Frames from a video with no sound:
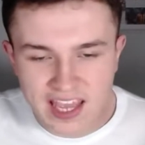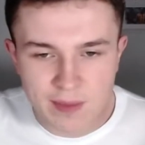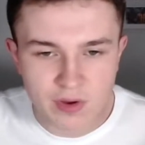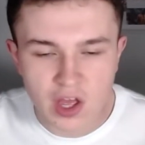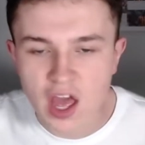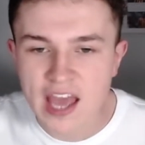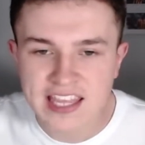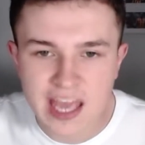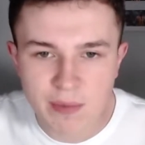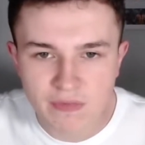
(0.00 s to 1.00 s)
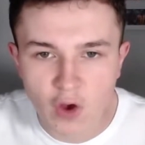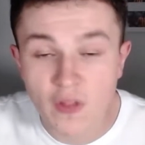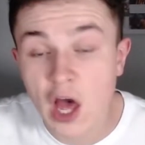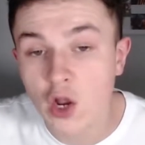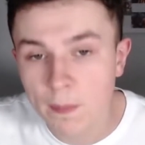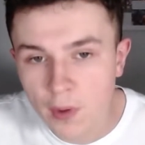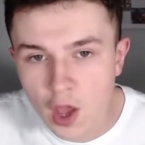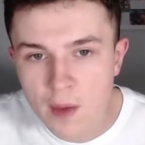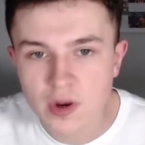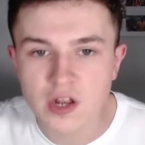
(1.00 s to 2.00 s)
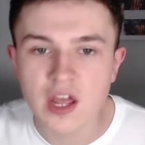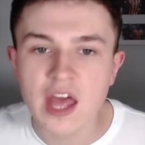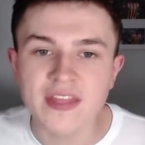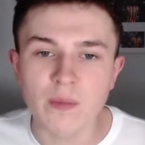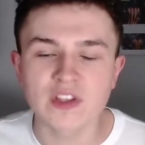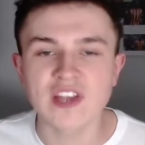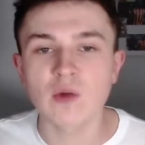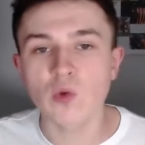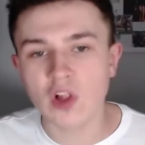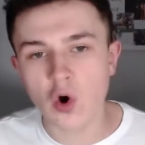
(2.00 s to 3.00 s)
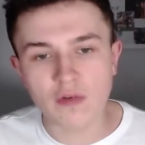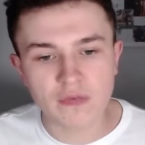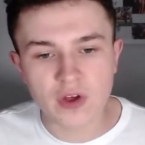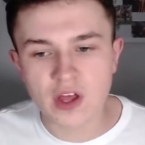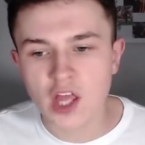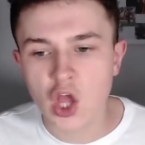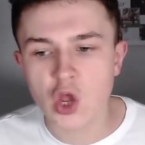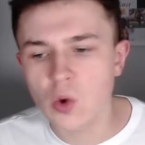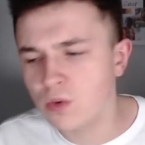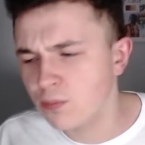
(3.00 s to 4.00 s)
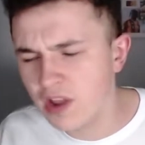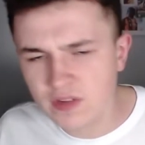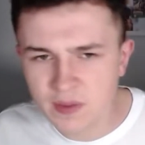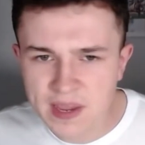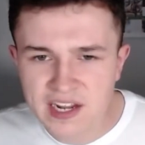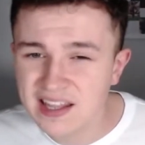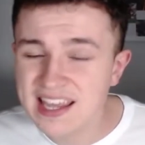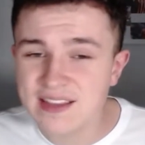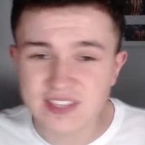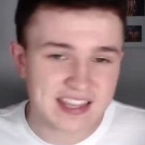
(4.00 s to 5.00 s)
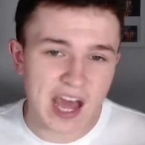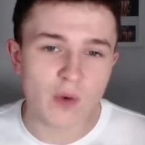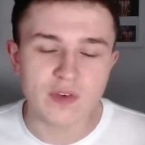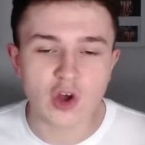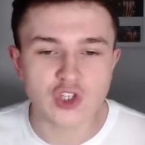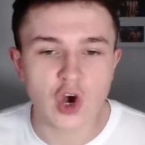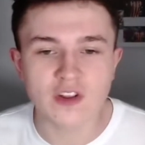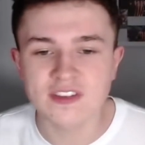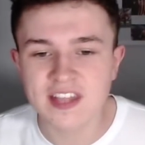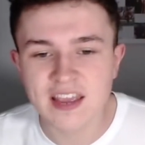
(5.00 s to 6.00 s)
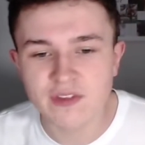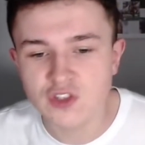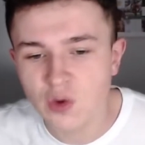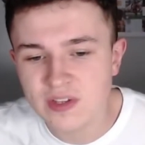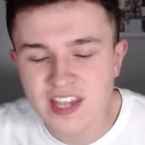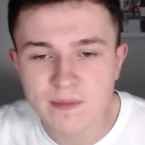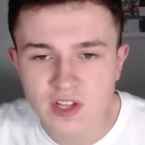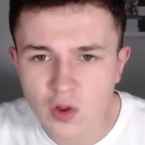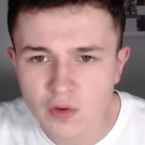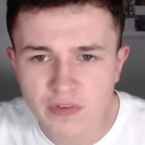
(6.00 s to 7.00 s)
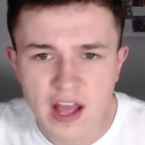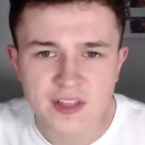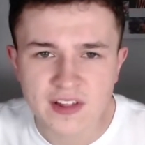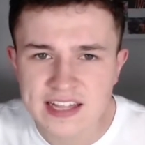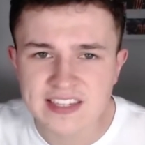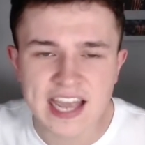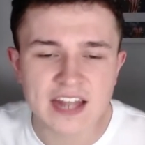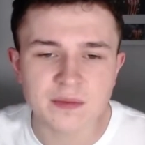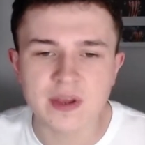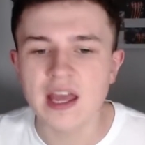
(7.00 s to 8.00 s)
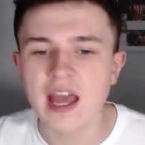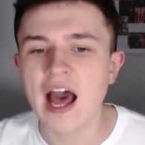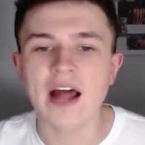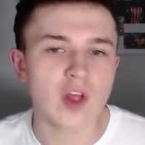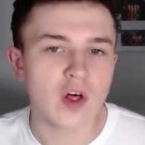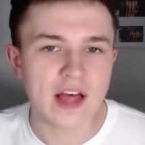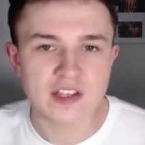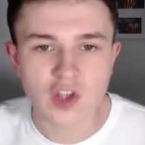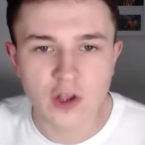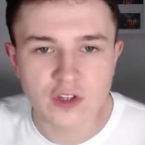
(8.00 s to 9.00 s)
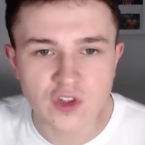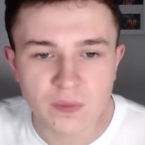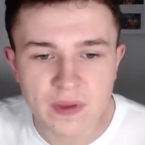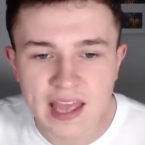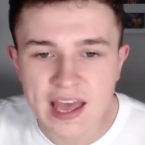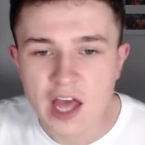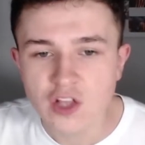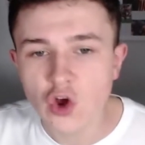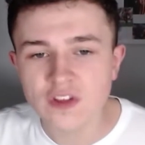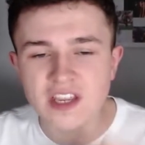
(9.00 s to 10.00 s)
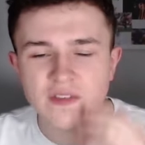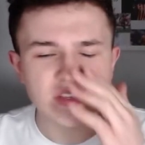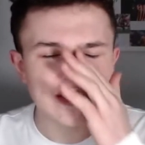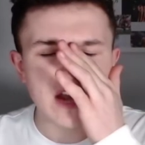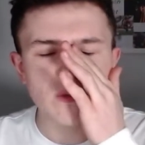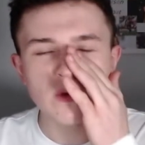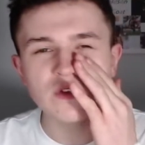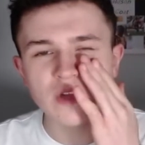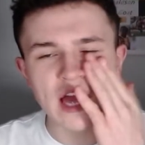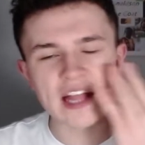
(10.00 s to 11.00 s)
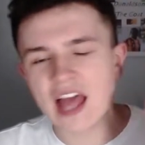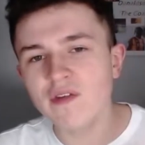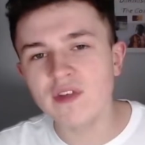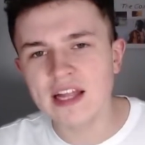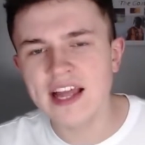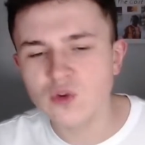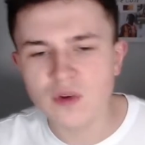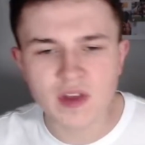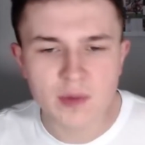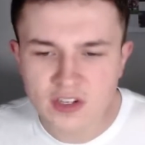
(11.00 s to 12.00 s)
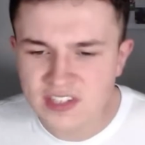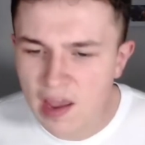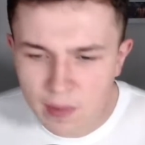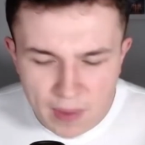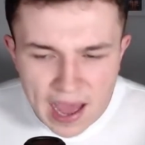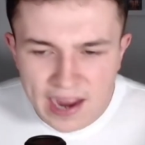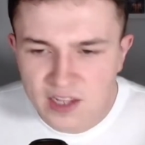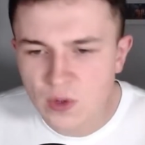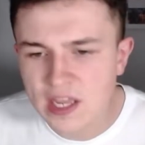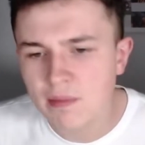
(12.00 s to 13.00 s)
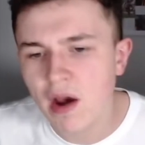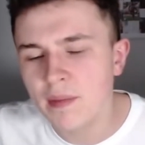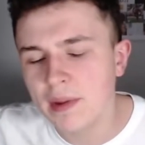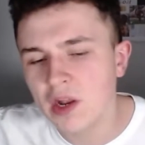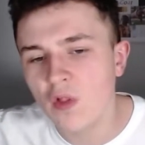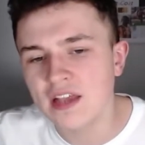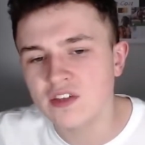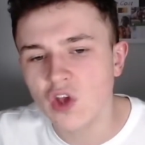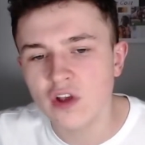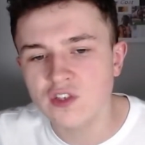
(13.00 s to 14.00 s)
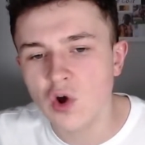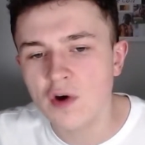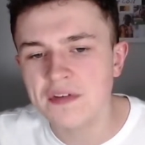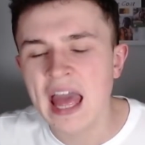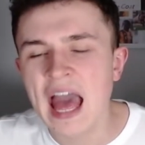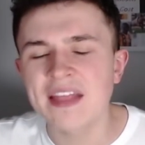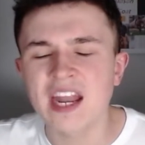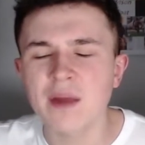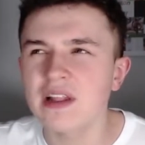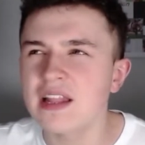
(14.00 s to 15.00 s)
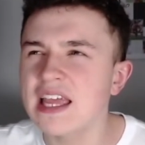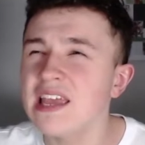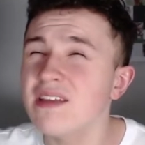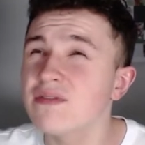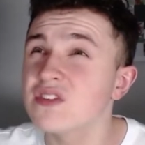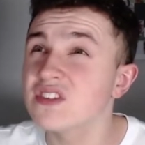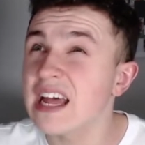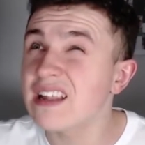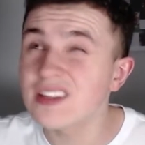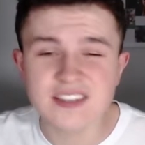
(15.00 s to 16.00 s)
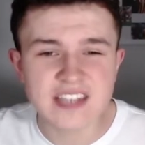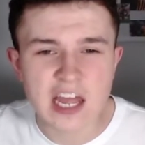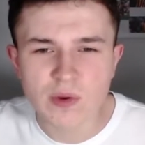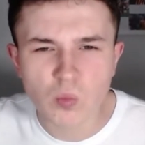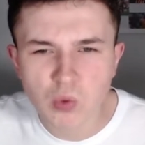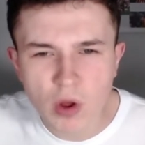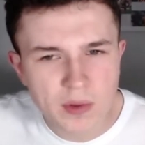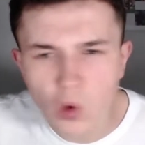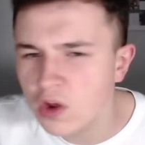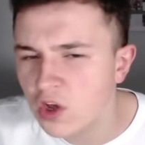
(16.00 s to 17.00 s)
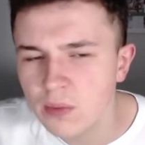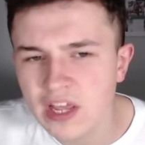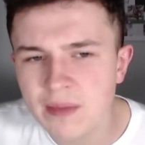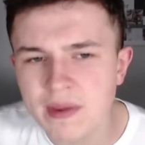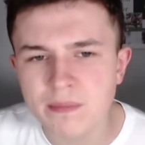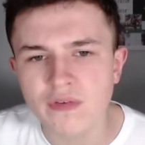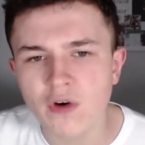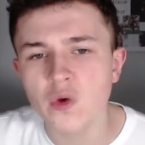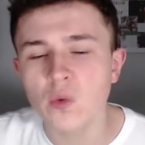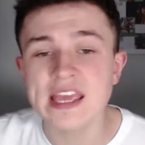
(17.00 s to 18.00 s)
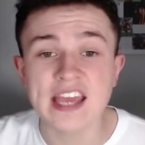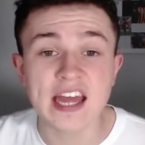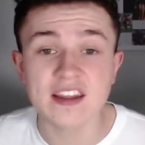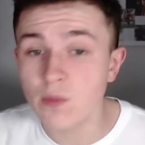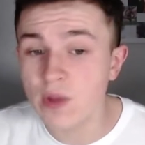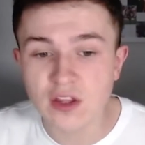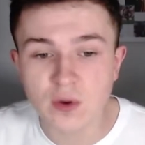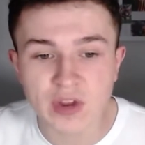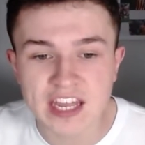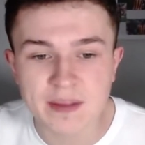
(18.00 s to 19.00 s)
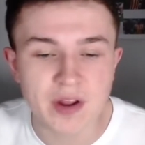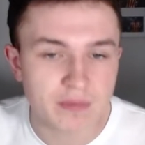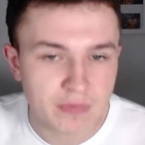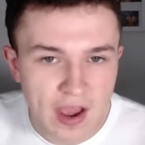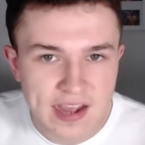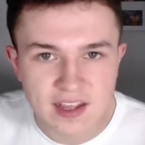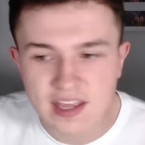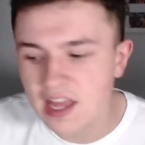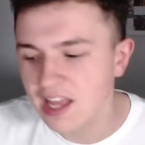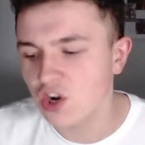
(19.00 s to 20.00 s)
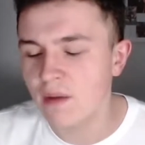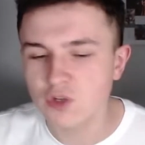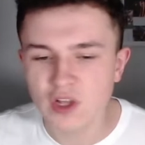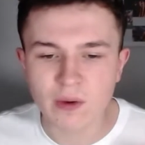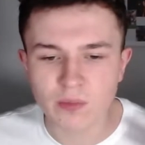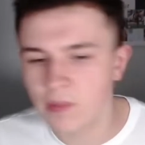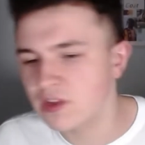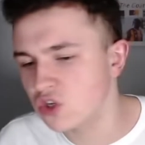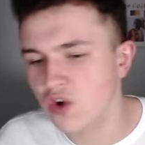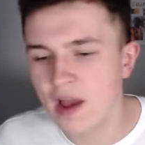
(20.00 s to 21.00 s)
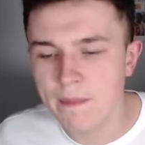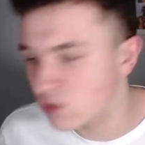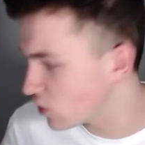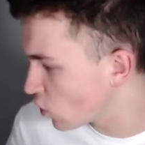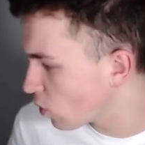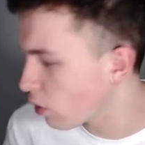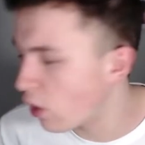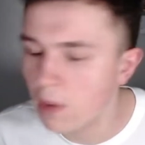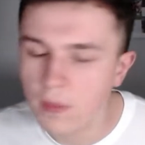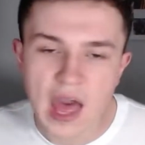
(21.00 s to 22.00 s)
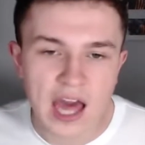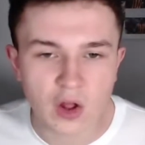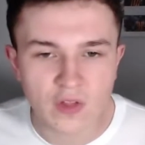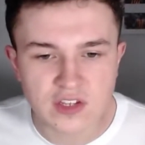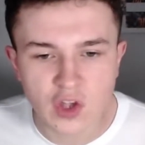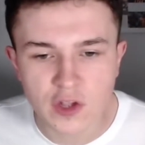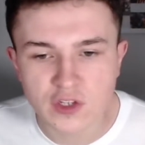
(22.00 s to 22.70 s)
came a year before that on a permanent, then we signed Will Huffer, who'd previously been at Leeds, and now we've got Jordan Stevens. So we seem to love the Leeds Academy and all that sort of stuff. But yeah, Jordan Stevens, we was heavily linked with him, you know, Simon Parker tweeted about him and all that sort of stuff. And then I believe Sellers said we probably weren't going to bring him in before the weekend, and then we ended up bringing him in on Friday. You know, I'm sure that would probably just try and mess with Scunthorpe and all that sort of